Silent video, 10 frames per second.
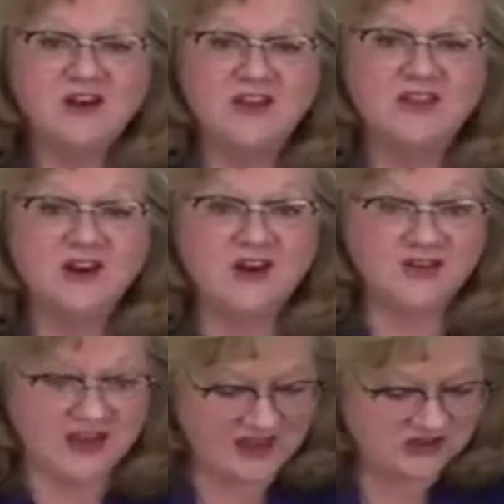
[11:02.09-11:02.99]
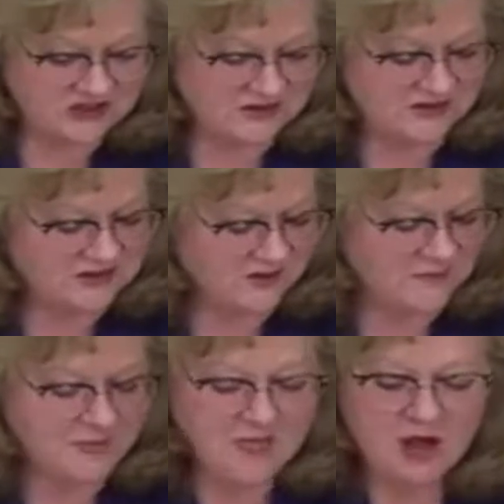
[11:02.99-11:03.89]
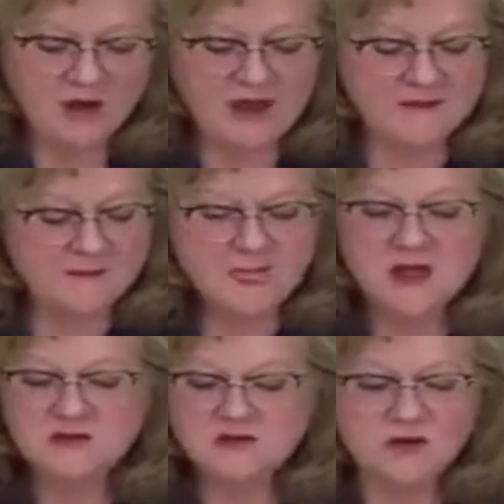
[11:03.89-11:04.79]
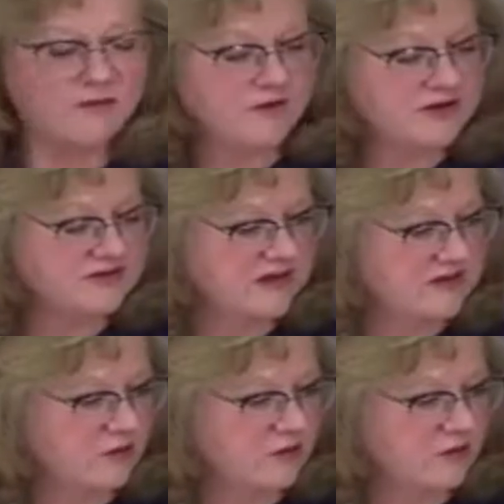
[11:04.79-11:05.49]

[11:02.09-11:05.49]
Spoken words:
get the notification. So, okay. So first thing that